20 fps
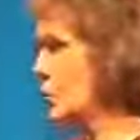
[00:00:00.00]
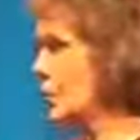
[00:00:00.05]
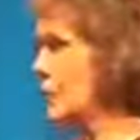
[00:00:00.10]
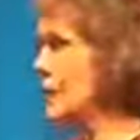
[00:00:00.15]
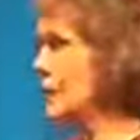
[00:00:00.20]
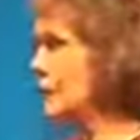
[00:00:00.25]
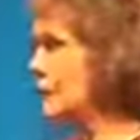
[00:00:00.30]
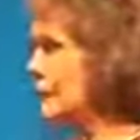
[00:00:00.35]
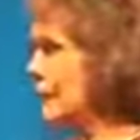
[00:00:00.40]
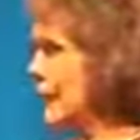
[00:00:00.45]
when
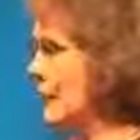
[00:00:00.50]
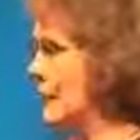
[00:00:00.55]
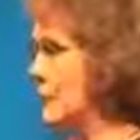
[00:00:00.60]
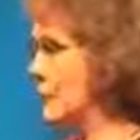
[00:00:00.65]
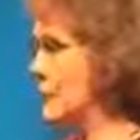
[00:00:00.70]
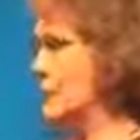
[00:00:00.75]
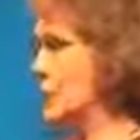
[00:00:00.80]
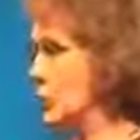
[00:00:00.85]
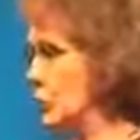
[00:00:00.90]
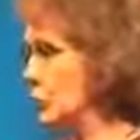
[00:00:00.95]
I
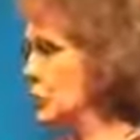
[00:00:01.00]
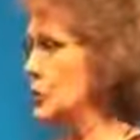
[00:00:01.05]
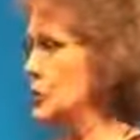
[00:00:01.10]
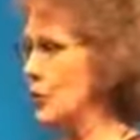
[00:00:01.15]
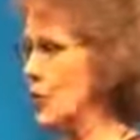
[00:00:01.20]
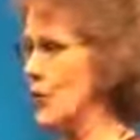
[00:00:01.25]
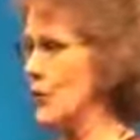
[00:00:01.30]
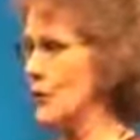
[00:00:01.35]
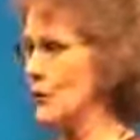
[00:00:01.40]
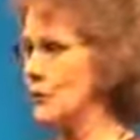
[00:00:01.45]
found good
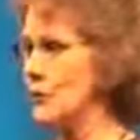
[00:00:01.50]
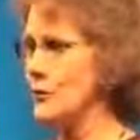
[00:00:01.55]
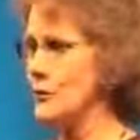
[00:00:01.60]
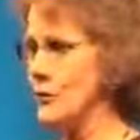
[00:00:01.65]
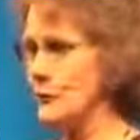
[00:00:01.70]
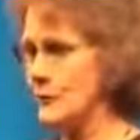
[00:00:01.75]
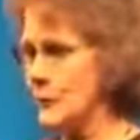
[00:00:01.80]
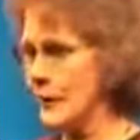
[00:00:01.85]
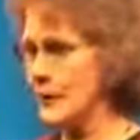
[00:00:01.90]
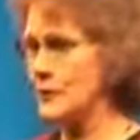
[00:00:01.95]
water,
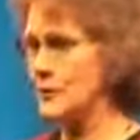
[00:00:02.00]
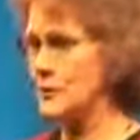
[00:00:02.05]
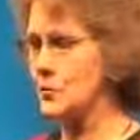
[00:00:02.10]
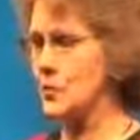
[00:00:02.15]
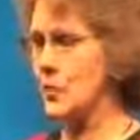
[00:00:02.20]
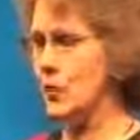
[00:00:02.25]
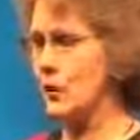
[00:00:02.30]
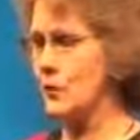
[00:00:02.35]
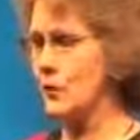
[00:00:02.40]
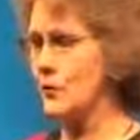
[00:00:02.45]
the best
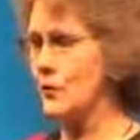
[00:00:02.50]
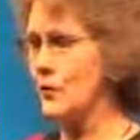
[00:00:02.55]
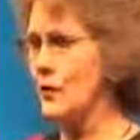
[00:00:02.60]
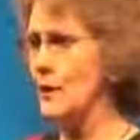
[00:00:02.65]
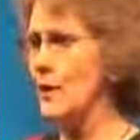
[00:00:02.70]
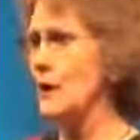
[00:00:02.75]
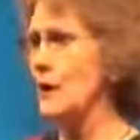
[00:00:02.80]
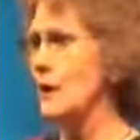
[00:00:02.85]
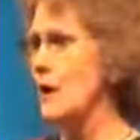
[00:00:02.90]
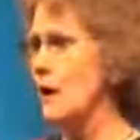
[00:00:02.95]
water,